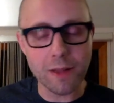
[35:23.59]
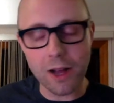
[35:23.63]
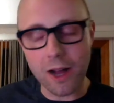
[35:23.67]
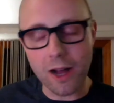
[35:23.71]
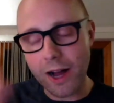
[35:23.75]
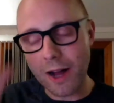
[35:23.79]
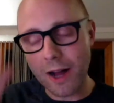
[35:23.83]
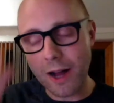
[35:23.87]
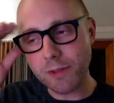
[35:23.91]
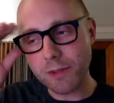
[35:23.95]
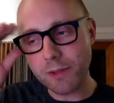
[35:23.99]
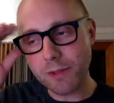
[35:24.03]

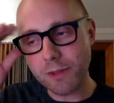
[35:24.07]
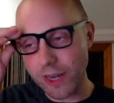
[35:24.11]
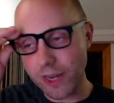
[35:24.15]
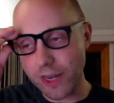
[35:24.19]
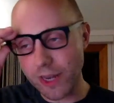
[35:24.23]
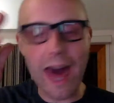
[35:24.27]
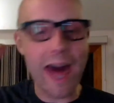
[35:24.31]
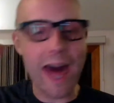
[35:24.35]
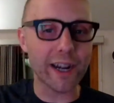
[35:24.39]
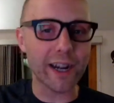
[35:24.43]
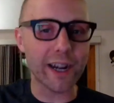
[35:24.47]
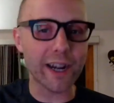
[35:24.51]
You can
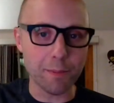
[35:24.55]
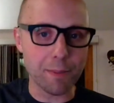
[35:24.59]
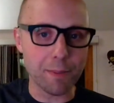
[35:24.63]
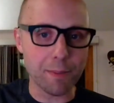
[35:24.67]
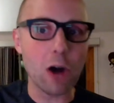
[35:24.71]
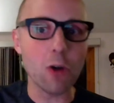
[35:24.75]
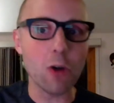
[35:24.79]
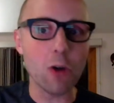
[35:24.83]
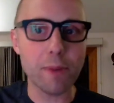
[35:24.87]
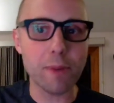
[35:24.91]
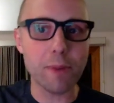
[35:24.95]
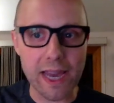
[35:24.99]
add an
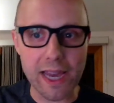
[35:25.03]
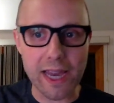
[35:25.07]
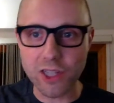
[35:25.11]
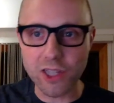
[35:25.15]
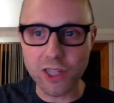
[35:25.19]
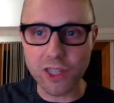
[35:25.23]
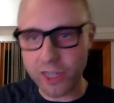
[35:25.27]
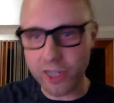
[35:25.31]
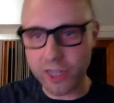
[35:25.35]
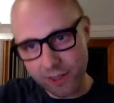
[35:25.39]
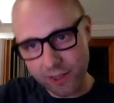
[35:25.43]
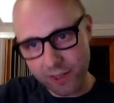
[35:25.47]
about
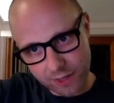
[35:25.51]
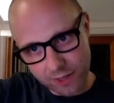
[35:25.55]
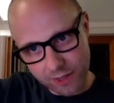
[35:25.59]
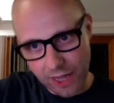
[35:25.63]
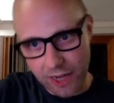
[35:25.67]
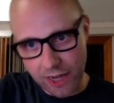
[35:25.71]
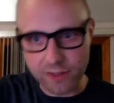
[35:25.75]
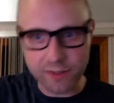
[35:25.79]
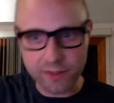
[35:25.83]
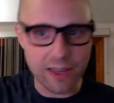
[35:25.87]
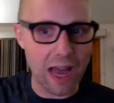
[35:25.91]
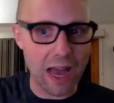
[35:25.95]
page, and it
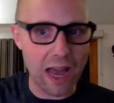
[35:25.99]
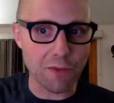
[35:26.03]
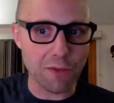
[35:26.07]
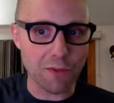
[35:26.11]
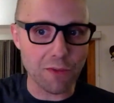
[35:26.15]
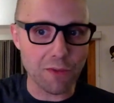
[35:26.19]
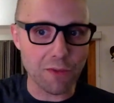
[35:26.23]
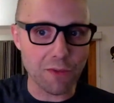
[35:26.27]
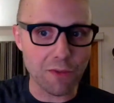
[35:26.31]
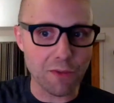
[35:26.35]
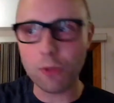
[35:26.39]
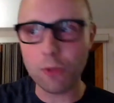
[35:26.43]
kind of
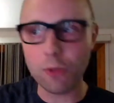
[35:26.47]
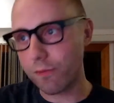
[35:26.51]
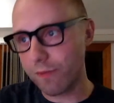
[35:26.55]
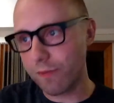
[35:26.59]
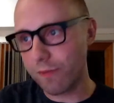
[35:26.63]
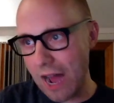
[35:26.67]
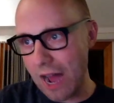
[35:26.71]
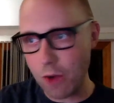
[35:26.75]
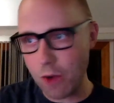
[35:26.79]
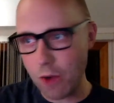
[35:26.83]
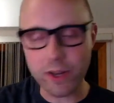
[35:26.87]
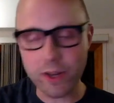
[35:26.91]
scaffolds out the
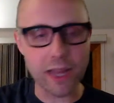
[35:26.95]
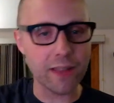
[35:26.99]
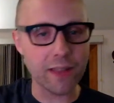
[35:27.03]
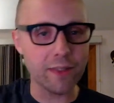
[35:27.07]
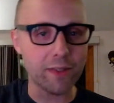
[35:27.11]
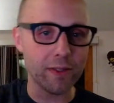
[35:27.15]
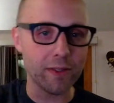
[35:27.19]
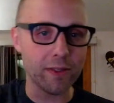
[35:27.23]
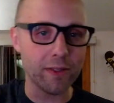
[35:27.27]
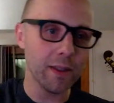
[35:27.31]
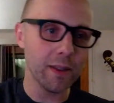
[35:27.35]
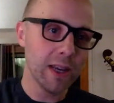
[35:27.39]
route
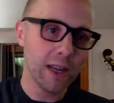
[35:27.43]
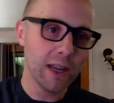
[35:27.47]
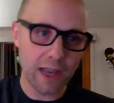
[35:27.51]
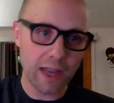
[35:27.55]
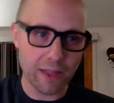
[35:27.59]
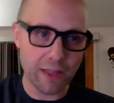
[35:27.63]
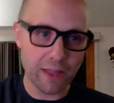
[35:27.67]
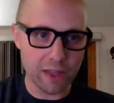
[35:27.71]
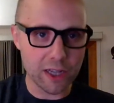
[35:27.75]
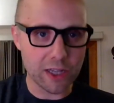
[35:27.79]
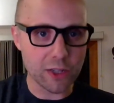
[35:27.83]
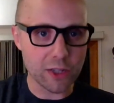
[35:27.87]
and
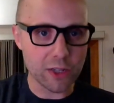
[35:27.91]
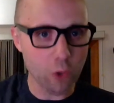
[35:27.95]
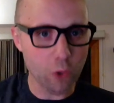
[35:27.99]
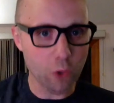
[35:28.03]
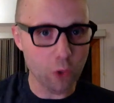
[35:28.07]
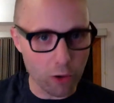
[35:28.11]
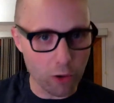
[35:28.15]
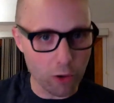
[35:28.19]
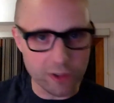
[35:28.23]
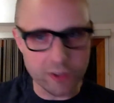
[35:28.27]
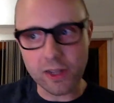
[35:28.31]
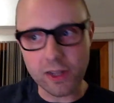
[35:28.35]
the
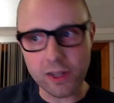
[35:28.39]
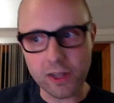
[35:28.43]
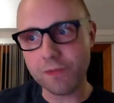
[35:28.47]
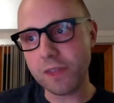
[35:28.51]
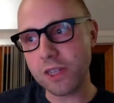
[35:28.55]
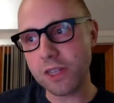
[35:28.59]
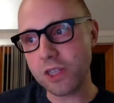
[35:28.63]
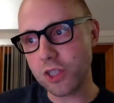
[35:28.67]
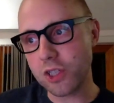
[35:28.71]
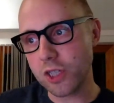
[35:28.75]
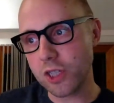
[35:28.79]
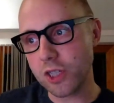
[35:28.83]
controller stuff
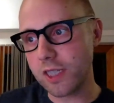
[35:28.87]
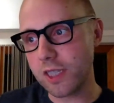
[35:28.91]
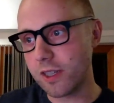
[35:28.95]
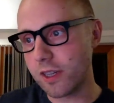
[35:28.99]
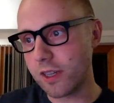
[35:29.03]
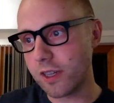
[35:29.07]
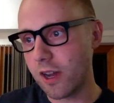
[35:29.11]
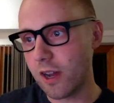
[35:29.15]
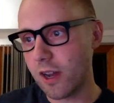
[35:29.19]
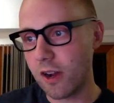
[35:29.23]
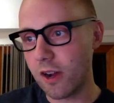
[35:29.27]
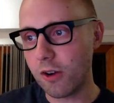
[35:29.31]
that you need to
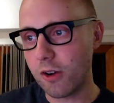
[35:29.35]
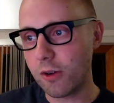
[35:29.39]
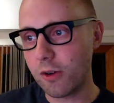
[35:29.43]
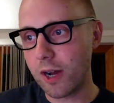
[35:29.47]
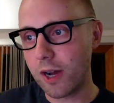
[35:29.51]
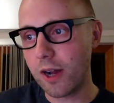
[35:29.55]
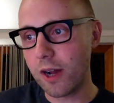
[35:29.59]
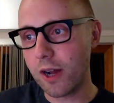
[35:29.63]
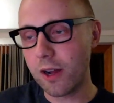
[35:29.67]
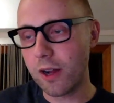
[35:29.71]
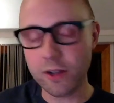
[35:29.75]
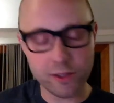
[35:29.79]
know
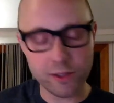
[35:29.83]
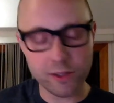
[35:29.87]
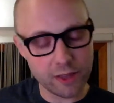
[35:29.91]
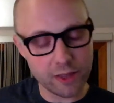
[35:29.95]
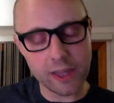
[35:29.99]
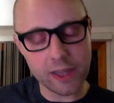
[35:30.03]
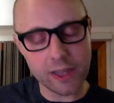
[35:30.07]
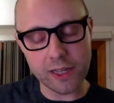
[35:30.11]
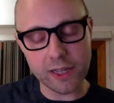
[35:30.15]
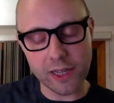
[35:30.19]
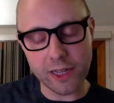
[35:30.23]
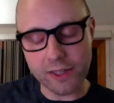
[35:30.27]
or
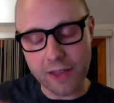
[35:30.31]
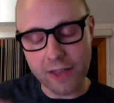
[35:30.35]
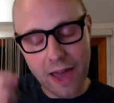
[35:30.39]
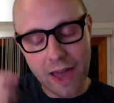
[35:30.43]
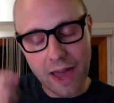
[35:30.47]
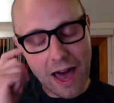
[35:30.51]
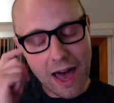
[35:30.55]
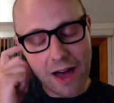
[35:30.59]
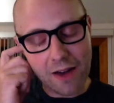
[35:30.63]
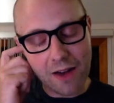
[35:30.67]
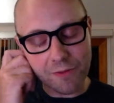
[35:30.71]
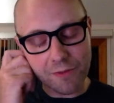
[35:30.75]
that you need to
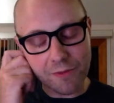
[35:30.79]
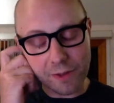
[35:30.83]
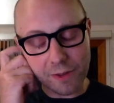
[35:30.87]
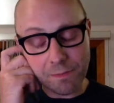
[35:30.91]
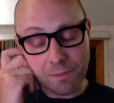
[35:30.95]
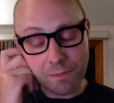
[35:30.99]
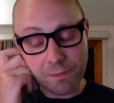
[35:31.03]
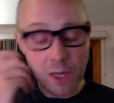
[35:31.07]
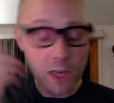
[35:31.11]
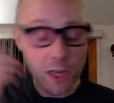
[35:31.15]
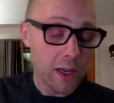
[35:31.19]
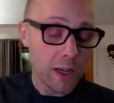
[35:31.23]
have, and
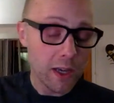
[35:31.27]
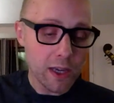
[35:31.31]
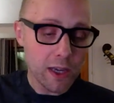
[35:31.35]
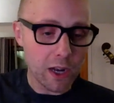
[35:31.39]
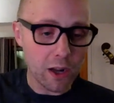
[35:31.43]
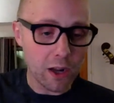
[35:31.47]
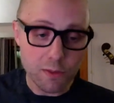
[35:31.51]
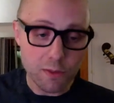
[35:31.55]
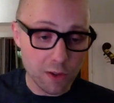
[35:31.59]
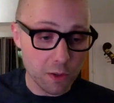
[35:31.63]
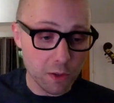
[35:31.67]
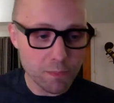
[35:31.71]

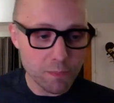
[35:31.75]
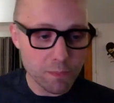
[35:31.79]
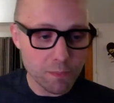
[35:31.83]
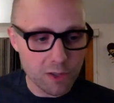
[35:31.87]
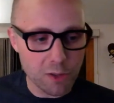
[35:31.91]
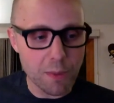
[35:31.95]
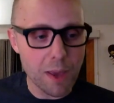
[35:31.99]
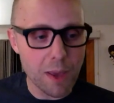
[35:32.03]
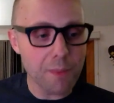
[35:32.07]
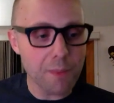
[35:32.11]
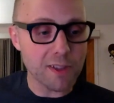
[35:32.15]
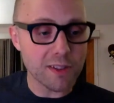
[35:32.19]

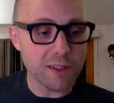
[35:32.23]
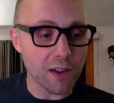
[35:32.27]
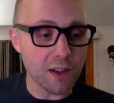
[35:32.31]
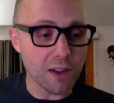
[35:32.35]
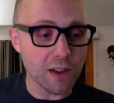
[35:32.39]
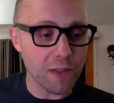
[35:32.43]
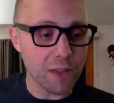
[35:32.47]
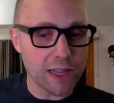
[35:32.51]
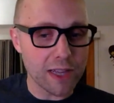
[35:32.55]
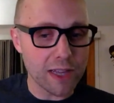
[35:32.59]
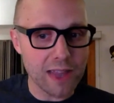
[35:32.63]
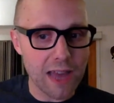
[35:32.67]
so maybe
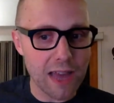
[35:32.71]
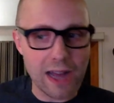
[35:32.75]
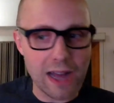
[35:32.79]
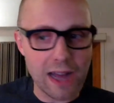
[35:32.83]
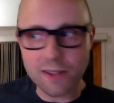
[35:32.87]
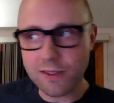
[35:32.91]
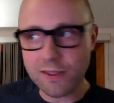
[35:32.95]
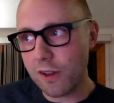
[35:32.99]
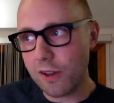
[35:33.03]
stuff like that.